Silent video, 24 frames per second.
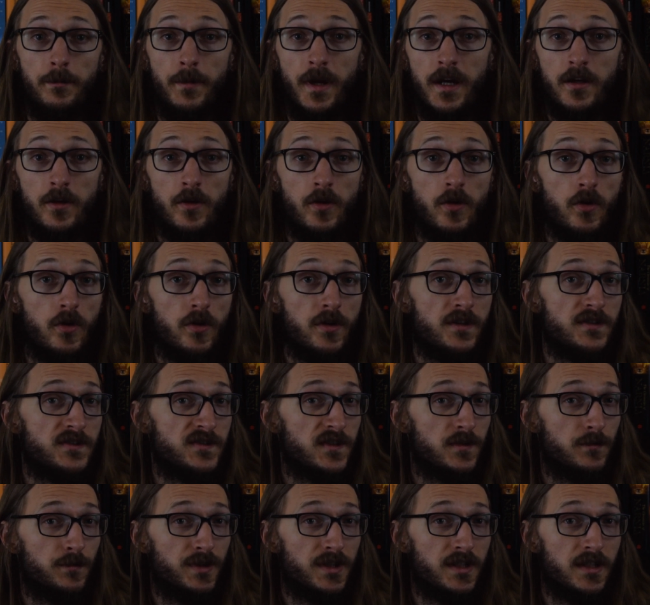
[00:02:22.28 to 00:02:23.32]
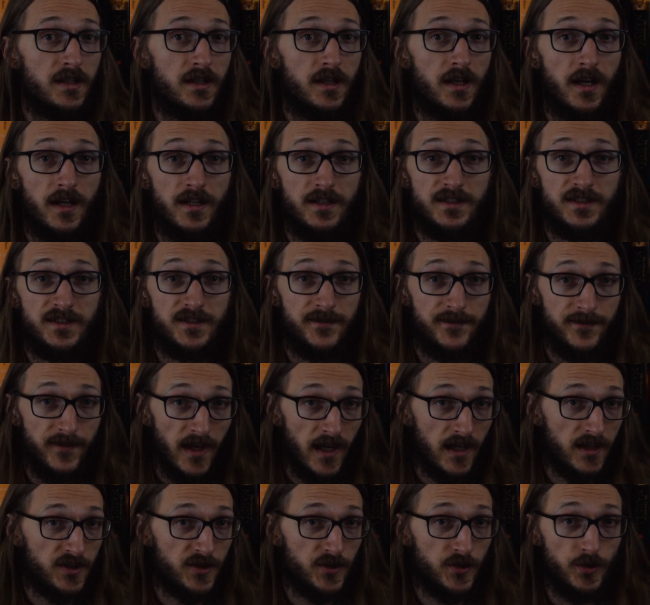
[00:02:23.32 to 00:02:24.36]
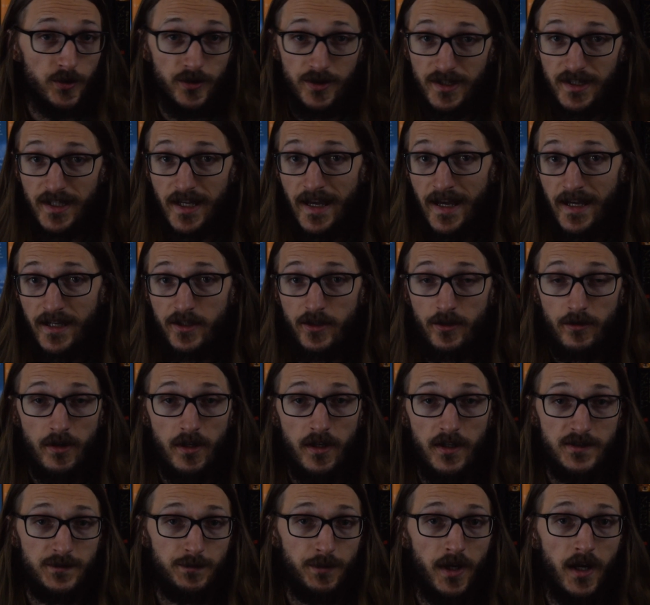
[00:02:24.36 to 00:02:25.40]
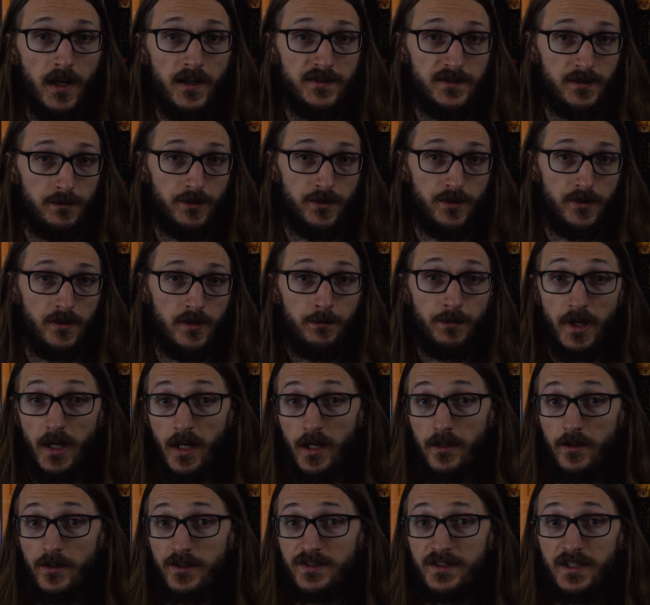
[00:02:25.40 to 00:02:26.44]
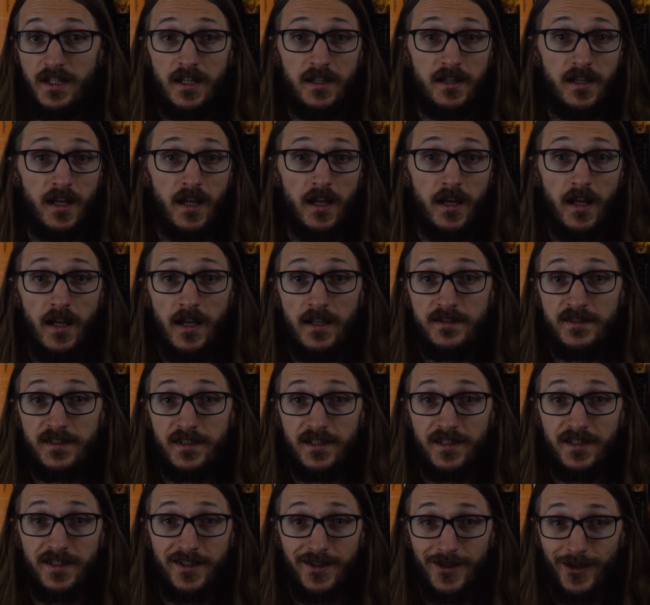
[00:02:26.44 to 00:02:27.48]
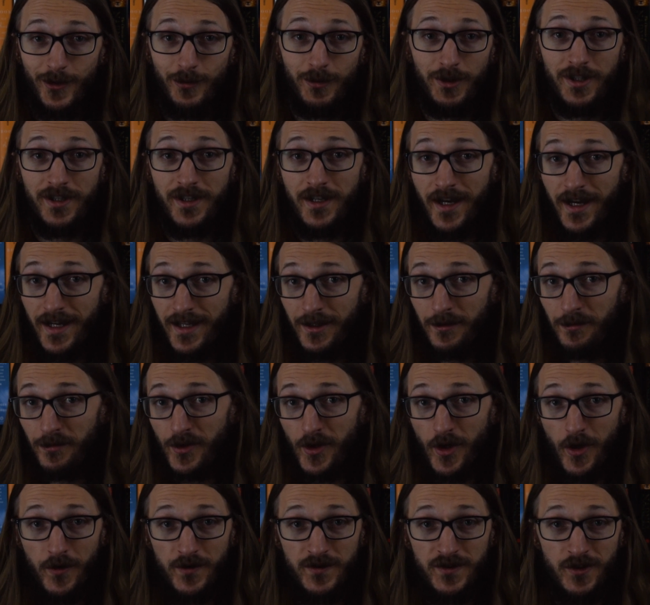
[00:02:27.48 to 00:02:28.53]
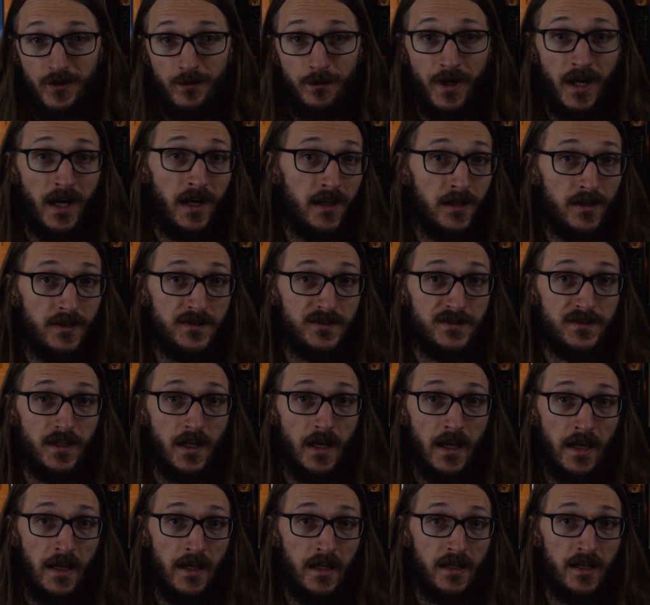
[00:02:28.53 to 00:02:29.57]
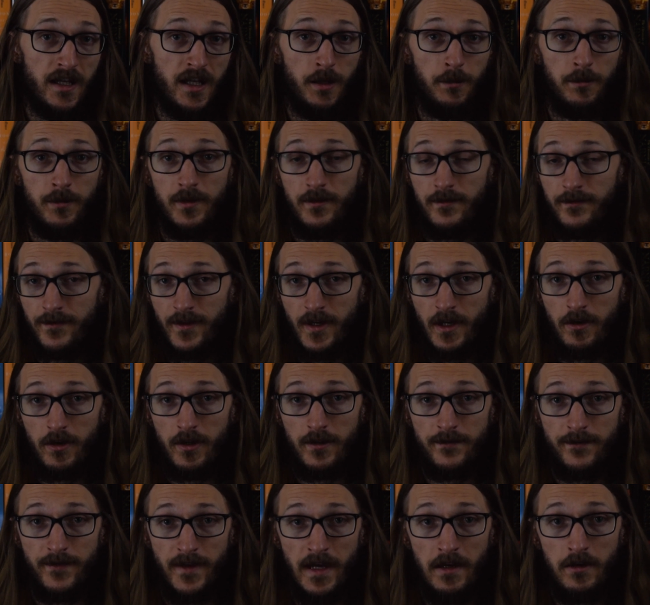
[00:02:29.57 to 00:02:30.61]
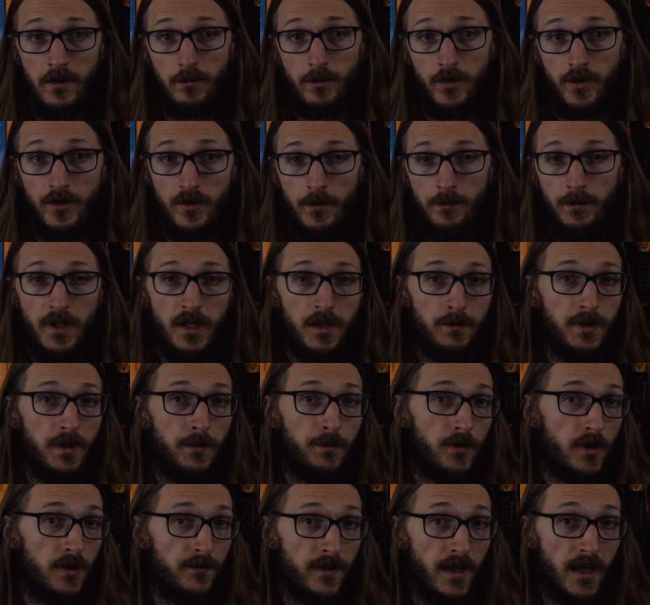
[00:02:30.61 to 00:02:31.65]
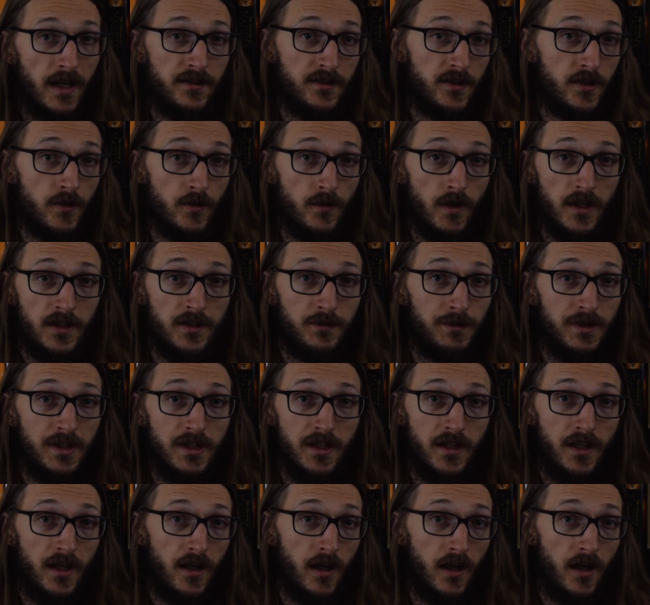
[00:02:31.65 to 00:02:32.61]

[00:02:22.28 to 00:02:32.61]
My goal is to be as factually accurate as possible, but I understand that as a human, I am prone to bias and am very fallible. Many people have had to correct me